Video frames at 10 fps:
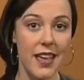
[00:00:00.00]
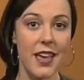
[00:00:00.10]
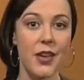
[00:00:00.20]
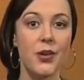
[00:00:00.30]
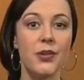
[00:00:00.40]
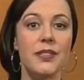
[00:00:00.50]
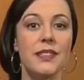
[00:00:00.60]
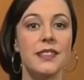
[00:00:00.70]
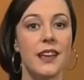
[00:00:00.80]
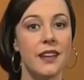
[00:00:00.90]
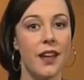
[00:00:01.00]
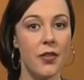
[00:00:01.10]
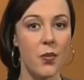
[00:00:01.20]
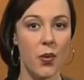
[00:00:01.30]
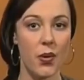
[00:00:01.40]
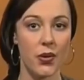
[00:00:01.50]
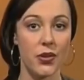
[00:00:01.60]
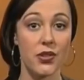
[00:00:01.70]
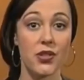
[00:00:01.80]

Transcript: he uses another word